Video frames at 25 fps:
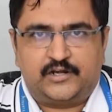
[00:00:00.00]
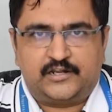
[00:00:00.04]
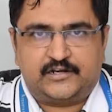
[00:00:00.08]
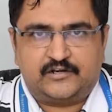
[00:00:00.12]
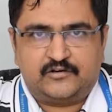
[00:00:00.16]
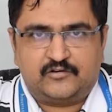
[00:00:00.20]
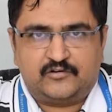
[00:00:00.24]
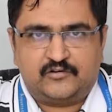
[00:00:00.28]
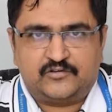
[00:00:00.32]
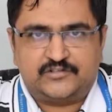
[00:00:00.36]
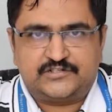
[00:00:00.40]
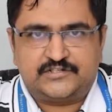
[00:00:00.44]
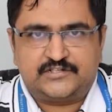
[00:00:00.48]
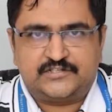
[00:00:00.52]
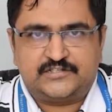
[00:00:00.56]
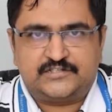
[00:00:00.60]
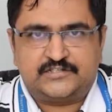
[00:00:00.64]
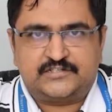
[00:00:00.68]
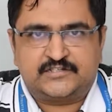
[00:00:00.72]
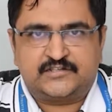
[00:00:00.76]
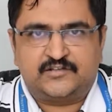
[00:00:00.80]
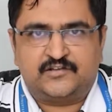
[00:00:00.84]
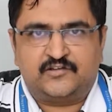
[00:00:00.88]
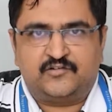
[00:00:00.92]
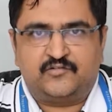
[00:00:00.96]

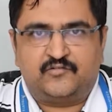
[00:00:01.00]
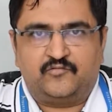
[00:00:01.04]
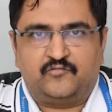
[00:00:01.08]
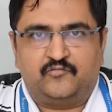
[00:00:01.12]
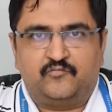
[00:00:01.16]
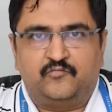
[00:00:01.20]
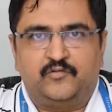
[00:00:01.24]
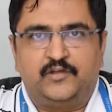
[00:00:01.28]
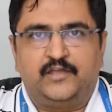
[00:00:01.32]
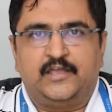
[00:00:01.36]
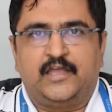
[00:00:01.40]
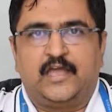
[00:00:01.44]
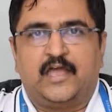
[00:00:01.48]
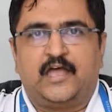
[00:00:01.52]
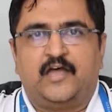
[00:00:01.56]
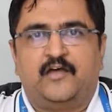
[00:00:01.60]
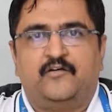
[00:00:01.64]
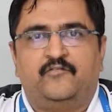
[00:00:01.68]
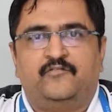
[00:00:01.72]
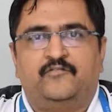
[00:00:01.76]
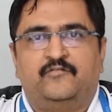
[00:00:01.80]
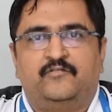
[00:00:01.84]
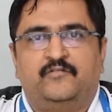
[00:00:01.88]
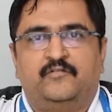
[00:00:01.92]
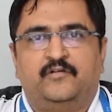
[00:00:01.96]
Technologies, we
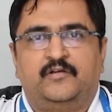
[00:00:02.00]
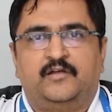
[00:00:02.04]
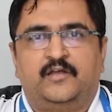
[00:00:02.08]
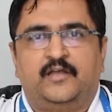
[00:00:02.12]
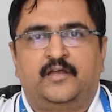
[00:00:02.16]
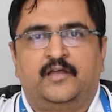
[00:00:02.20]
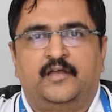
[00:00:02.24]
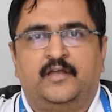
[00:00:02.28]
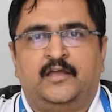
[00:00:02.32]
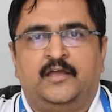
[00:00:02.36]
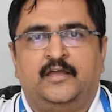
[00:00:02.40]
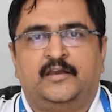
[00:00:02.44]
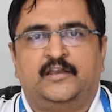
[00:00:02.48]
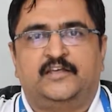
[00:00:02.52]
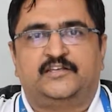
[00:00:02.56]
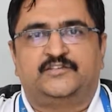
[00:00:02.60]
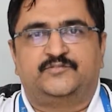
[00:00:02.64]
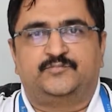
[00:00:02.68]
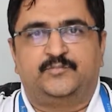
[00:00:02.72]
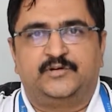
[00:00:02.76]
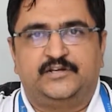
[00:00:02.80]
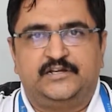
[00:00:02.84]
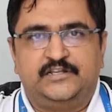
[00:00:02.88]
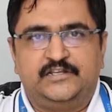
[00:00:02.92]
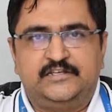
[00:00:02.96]
have an
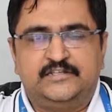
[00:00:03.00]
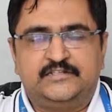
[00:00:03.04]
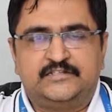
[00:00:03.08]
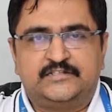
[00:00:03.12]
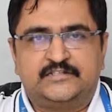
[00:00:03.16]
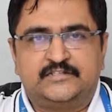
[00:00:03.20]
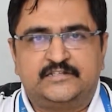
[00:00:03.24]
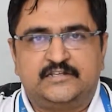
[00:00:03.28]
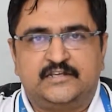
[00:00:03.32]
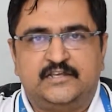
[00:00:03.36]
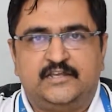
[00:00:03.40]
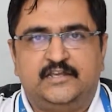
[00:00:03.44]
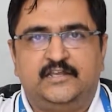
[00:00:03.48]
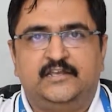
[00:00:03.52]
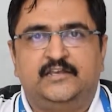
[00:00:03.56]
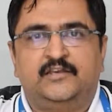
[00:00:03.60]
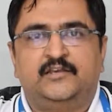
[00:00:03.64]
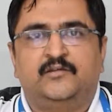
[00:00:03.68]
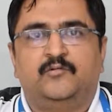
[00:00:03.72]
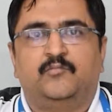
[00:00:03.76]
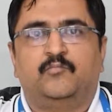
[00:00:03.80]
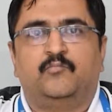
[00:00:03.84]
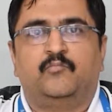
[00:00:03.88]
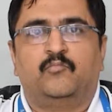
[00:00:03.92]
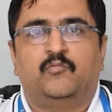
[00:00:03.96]
expertise
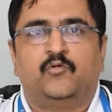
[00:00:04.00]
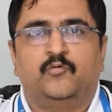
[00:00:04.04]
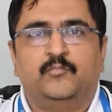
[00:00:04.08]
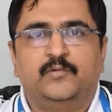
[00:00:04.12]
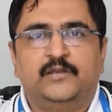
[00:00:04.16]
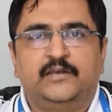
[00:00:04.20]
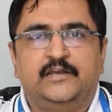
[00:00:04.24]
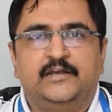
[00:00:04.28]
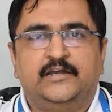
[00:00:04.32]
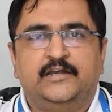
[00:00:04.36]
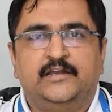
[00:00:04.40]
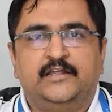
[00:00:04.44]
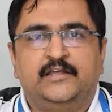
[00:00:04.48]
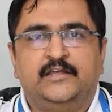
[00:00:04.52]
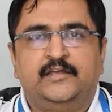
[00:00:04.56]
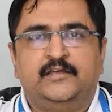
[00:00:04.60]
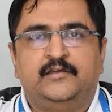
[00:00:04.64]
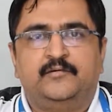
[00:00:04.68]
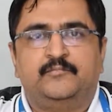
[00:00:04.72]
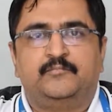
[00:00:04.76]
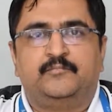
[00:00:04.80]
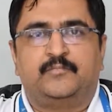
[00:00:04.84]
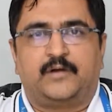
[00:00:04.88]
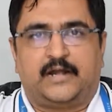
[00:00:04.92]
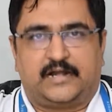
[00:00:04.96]
in
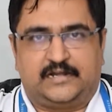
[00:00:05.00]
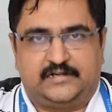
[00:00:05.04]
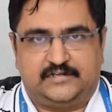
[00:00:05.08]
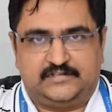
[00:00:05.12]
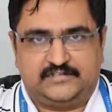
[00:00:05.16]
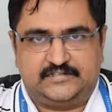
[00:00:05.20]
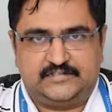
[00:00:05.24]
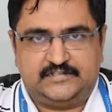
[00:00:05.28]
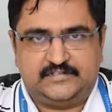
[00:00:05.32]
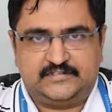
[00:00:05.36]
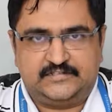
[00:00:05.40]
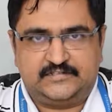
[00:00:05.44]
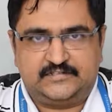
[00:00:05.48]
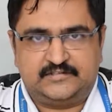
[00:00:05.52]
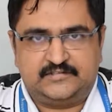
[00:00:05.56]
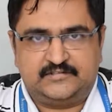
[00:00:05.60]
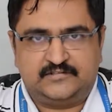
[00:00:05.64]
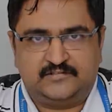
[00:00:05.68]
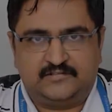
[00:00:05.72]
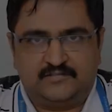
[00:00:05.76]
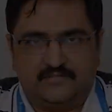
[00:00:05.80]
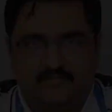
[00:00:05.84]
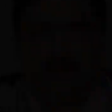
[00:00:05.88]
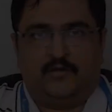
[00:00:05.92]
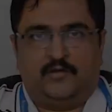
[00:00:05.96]
mobility practices.
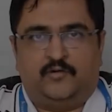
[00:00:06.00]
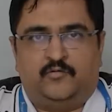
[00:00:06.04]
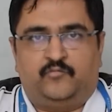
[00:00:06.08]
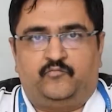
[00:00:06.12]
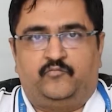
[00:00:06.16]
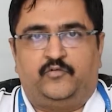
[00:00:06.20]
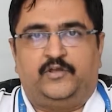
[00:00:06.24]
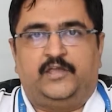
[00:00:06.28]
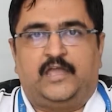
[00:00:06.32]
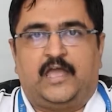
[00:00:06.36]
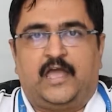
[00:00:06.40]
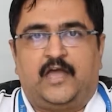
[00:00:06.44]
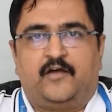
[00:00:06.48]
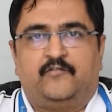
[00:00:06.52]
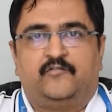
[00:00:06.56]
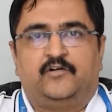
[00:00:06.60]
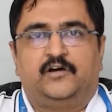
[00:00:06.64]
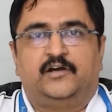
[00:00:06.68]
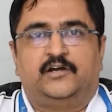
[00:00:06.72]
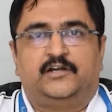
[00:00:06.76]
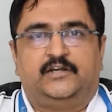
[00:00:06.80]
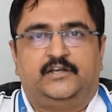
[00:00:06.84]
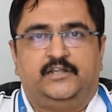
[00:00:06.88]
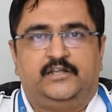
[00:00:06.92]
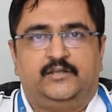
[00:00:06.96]
We have
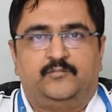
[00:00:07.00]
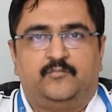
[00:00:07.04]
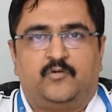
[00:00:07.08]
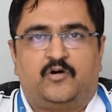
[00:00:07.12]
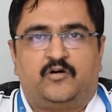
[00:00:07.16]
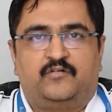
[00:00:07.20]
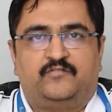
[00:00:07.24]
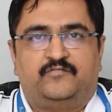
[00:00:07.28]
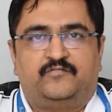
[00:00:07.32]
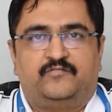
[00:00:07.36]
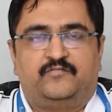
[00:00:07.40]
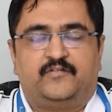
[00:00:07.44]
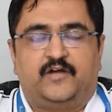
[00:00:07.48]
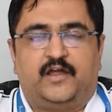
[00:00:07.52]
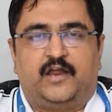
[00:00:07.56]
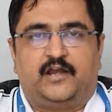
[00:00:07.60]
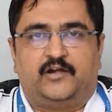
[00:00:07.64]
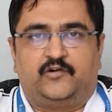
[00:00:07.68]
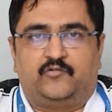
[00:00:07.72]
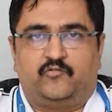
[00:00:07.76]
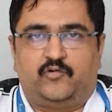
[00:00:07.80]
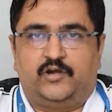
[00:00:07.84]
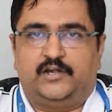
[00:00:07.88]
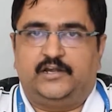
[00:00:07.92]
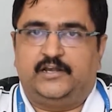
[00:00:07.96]
a team of
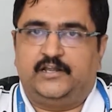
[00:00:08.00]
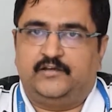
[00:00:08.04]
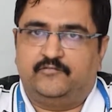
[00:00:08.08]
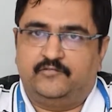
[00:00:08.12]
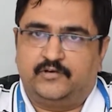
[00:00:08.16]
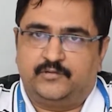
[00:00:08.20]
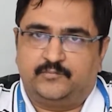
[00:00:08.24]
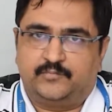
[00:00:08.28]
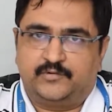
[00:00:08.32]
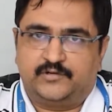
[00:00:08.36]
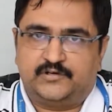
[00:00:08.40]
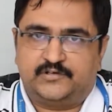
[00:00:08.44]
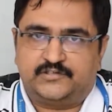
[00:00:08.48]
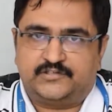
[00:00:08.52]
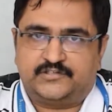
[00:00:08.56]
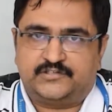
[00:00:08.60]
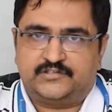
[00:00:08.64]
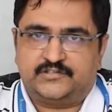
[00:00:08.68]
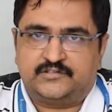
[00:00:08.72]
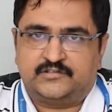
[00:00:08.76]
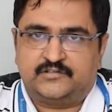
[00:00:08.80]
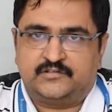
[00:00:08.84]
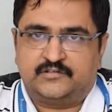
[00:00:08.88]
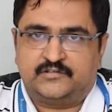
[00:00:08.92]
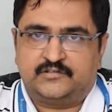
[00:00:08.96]
Android developers